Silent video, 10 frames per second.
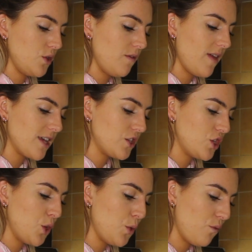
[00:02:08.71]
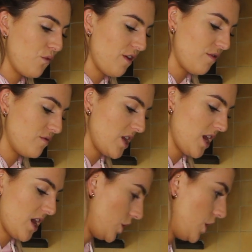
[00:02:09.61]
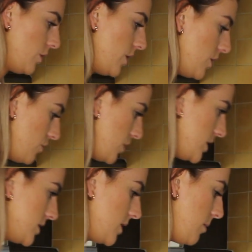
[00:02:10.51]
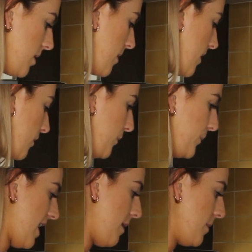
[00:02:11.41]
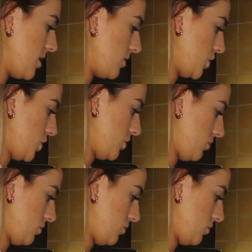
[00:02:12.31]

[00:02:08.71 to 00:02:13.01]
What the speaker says: So if that's 250, 200 is going to be about that much.